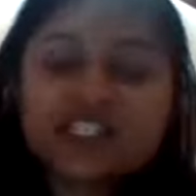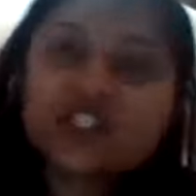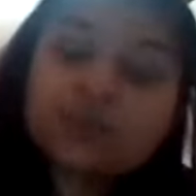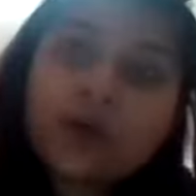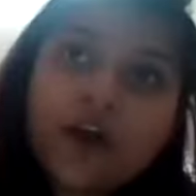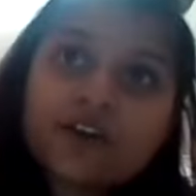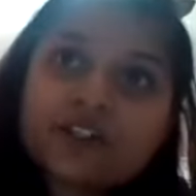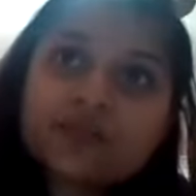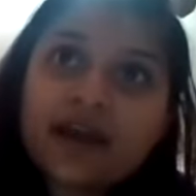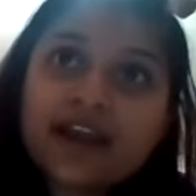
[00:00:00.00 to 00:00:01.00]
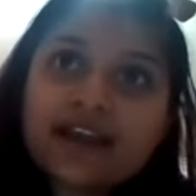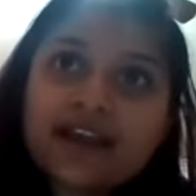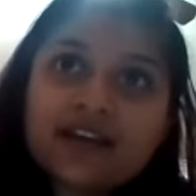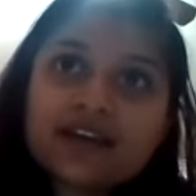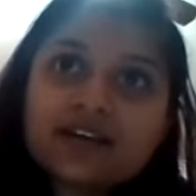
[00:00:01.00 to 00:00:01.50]
sparked
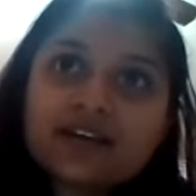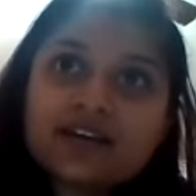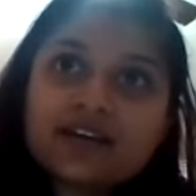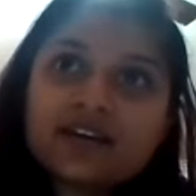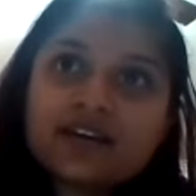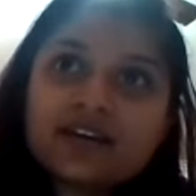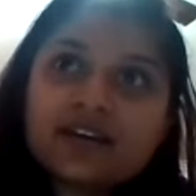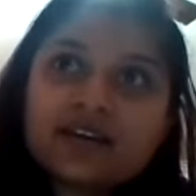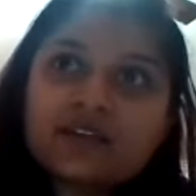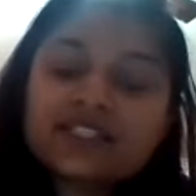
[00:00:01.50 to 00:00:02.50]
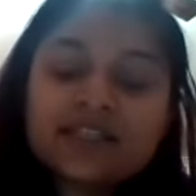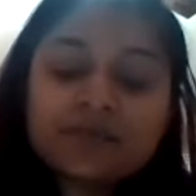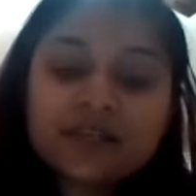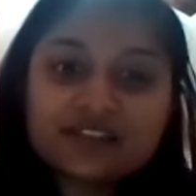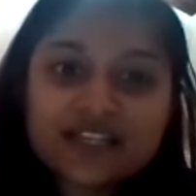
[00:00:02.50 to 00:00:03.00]
my
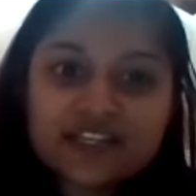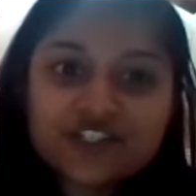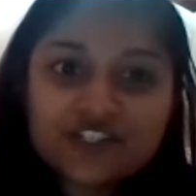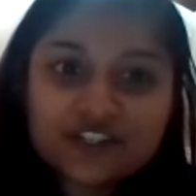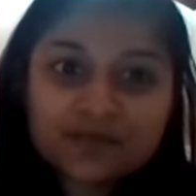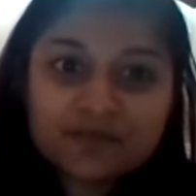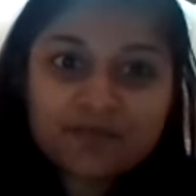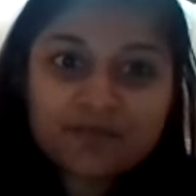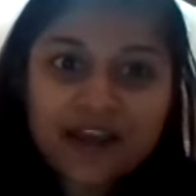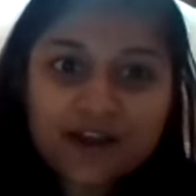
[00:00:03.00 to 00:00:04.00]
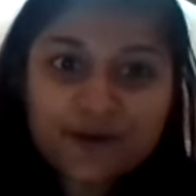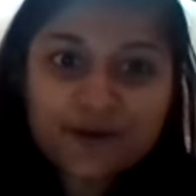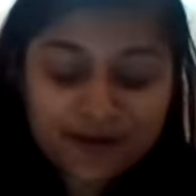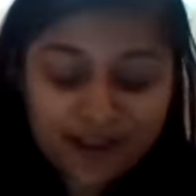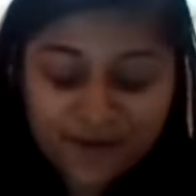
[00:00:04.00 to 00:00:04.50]
simulation
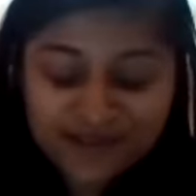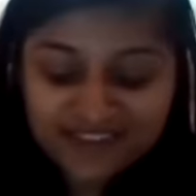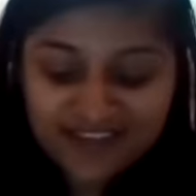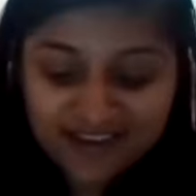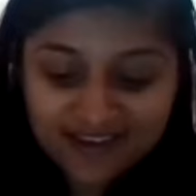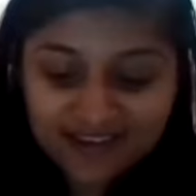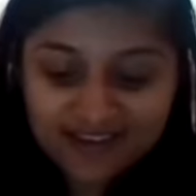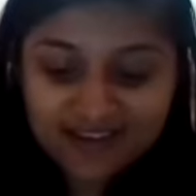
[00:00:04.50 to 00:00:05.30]
background, I would say,